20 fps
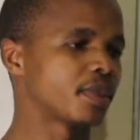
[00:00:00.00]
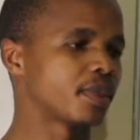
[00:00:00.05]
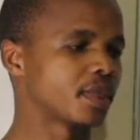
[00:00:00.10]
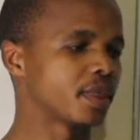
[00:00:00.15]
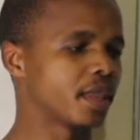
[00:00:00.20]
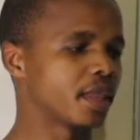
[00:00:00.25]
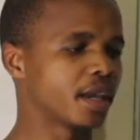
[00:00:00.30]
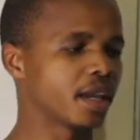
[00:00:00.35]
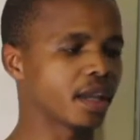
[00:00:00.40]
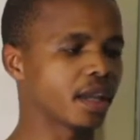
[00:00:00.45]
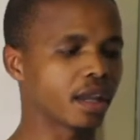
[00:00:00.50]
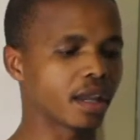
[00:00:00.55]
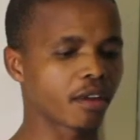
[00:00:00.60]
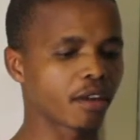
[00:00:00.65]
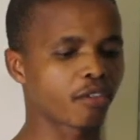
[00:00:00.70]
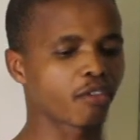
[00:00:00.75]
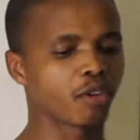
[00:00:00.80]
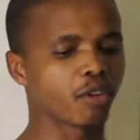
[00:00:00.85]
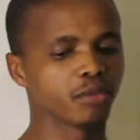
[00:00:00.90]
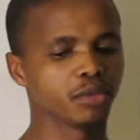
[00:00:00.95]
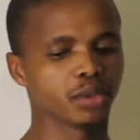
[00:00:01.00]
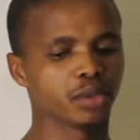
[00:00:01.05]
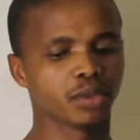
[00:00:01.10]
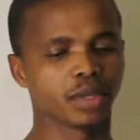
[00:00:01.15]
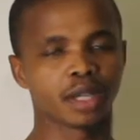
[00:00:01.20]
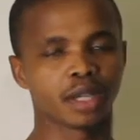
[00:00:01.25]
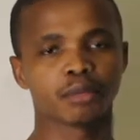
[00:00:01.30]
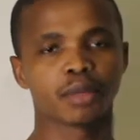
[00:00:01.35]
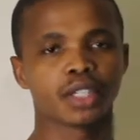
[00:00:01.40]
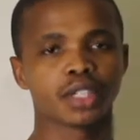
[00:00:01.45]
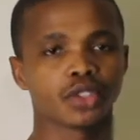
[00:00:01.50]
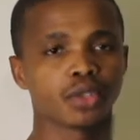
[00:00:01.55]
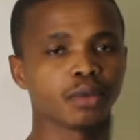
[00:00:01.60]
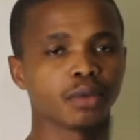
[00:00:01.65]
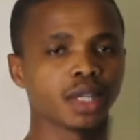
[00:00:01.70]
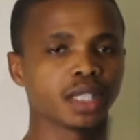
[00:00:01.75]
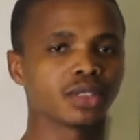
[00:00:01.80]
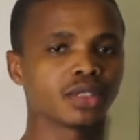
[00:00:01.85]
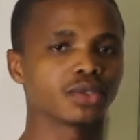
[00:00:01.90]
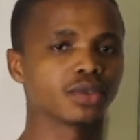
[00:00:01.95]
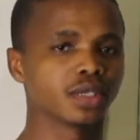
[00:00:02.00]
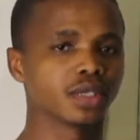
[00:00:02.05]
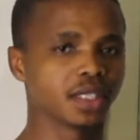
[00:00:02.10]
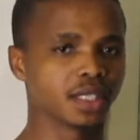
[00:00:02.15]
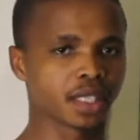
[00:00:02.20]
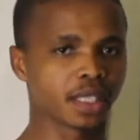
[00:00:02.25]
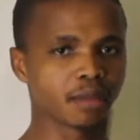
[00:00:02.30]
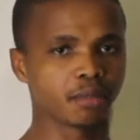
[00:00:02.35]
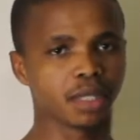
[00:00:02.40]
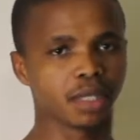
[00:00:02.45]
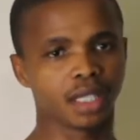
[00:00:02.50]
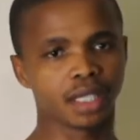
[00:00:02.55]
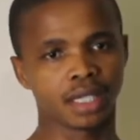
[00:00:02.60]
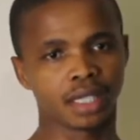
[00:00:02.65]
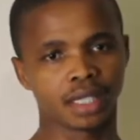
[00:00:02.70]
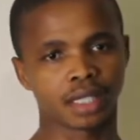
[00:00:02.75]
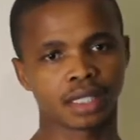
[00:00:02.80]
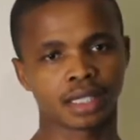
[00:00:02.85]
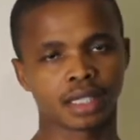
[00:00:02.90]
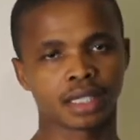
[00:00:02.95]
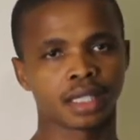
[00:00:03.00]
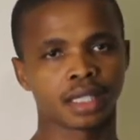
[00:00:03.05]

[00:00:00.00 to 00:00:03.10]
the formula but you want to determine it.